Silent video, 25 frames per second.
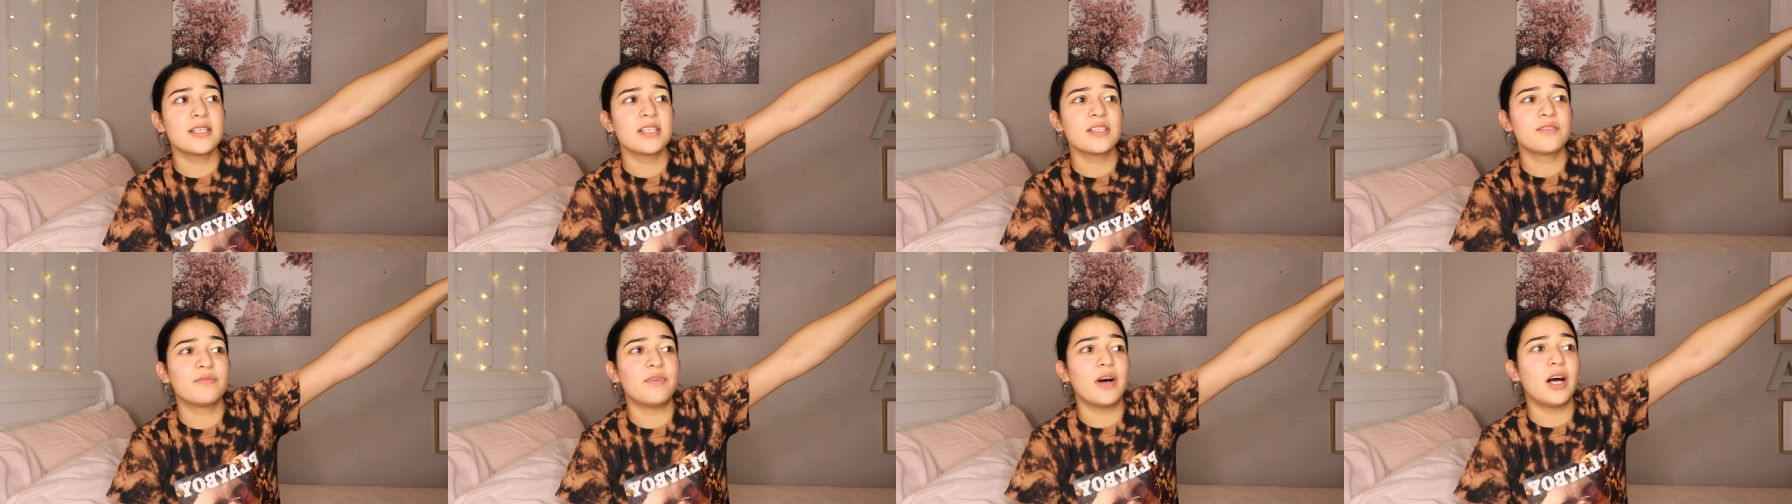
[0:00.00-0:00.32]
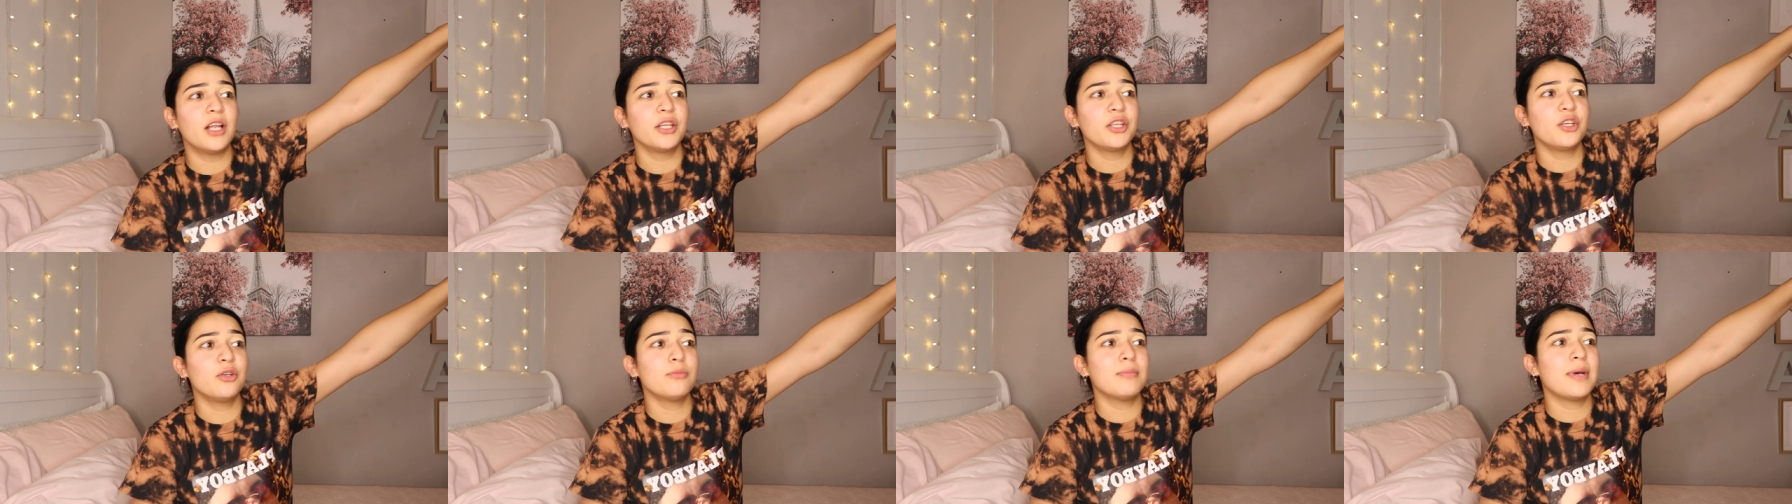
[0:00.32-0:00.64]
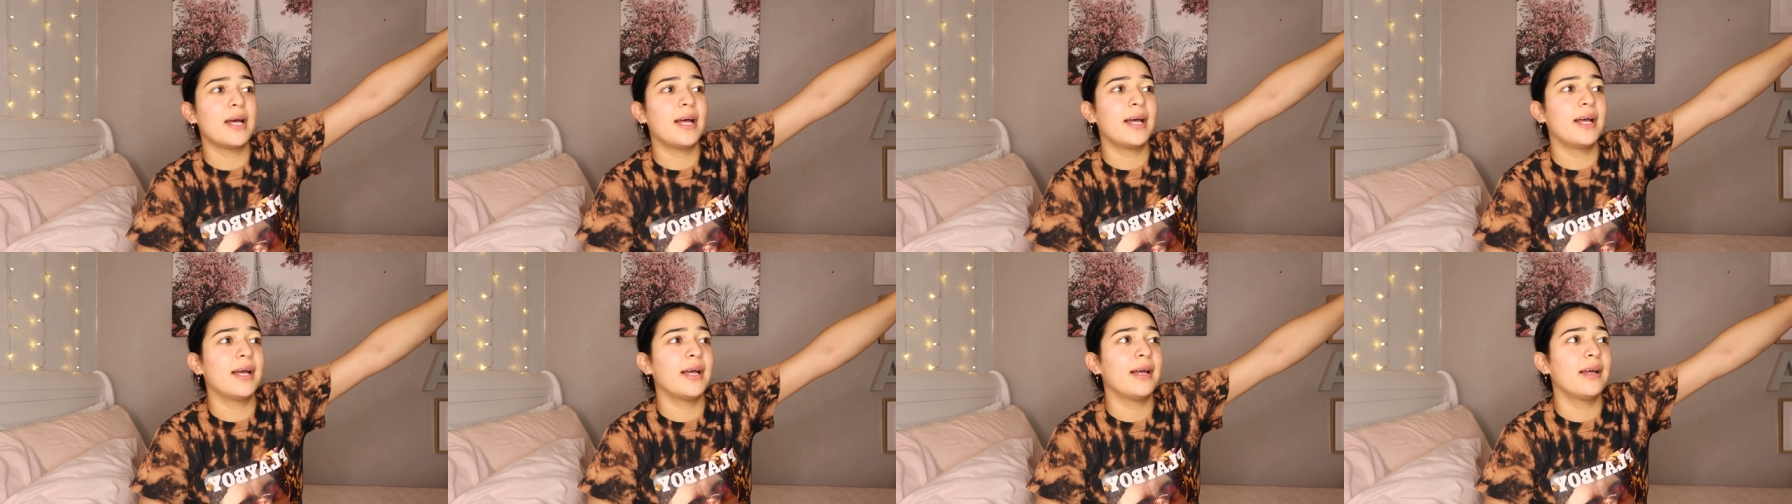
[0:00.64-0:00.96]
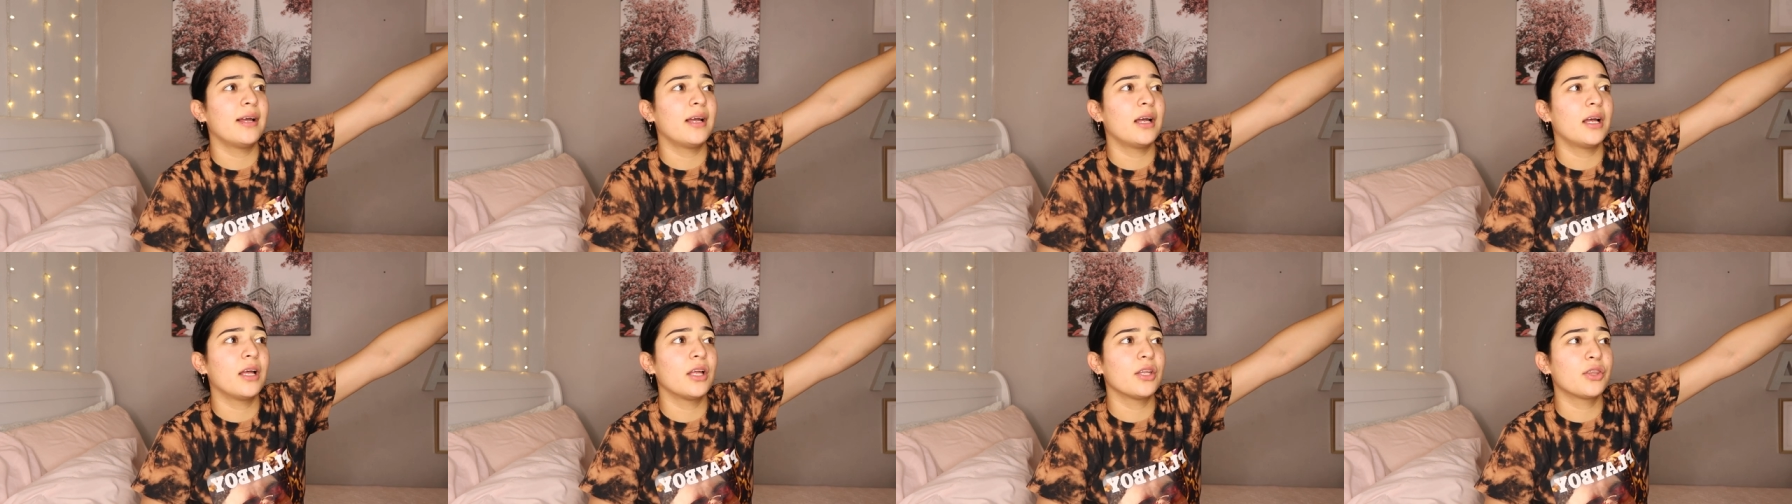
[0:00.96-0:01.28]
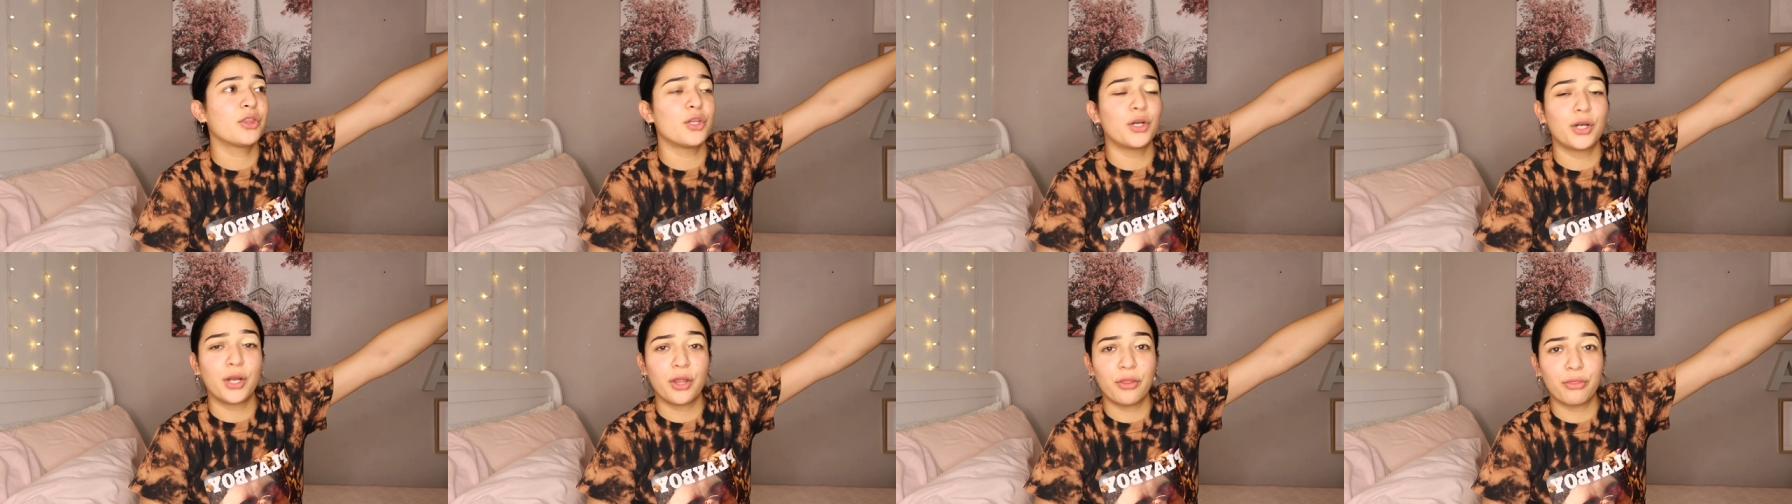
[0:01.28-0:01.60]
this volume at
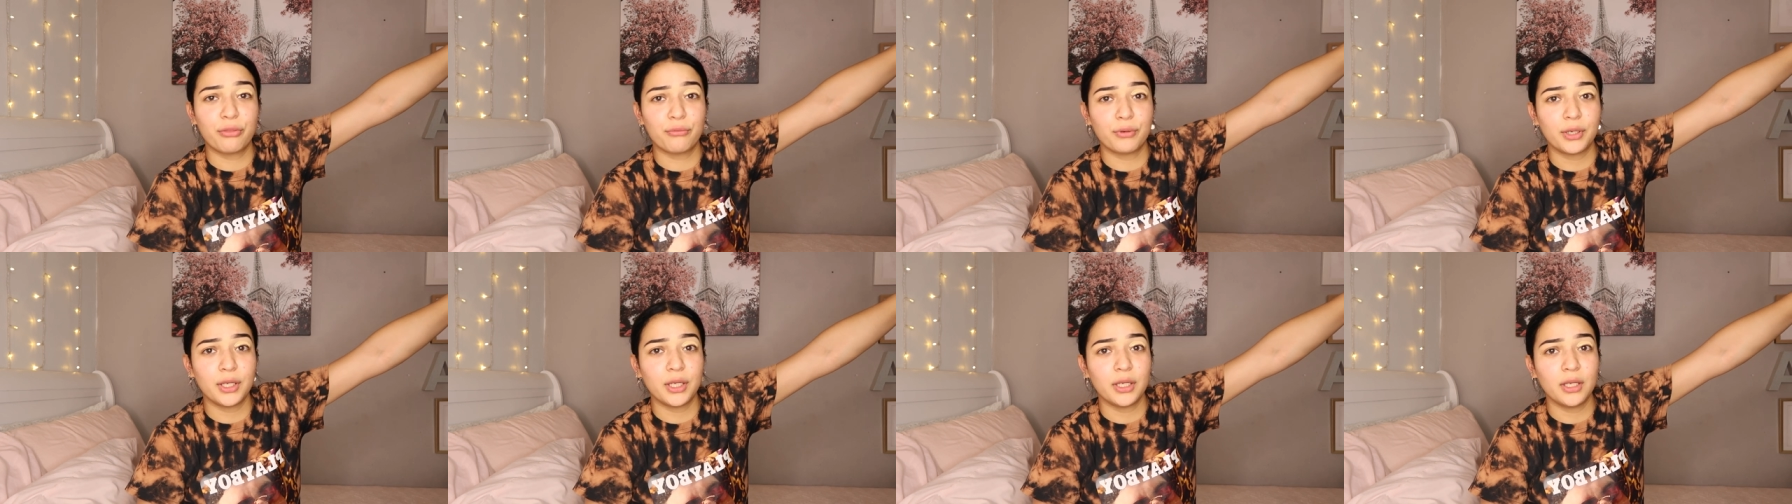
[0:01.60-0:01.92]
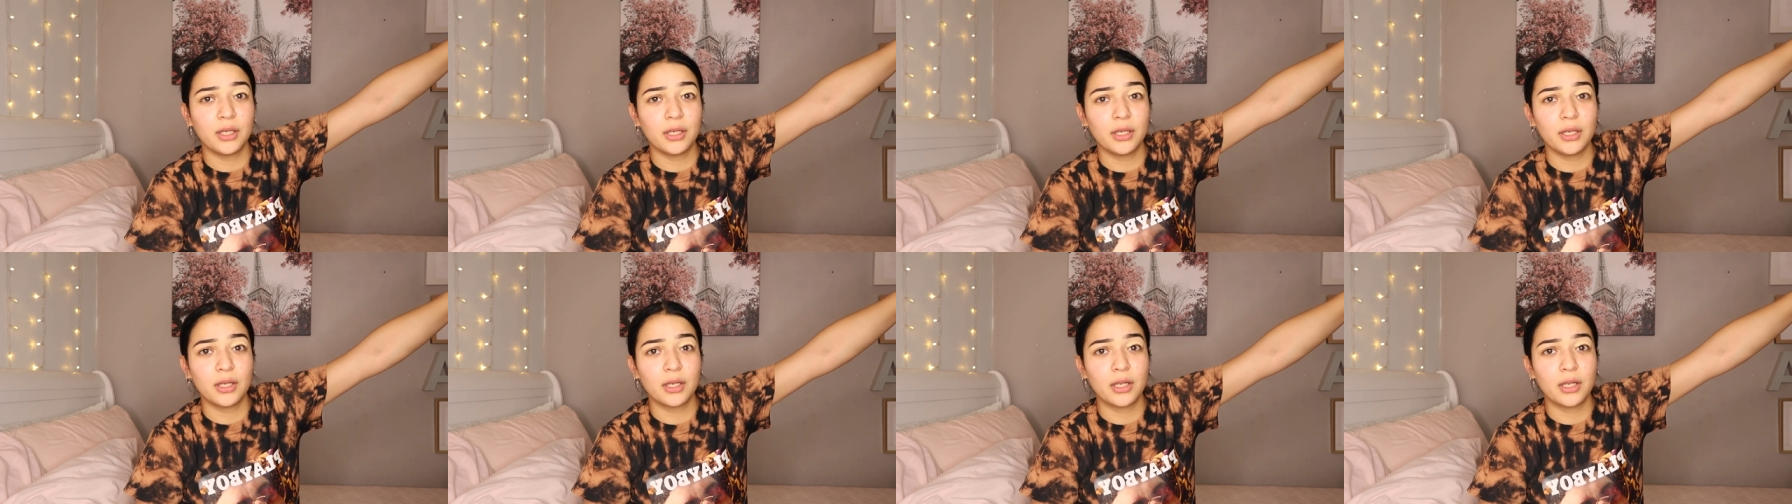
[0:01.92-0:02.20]
33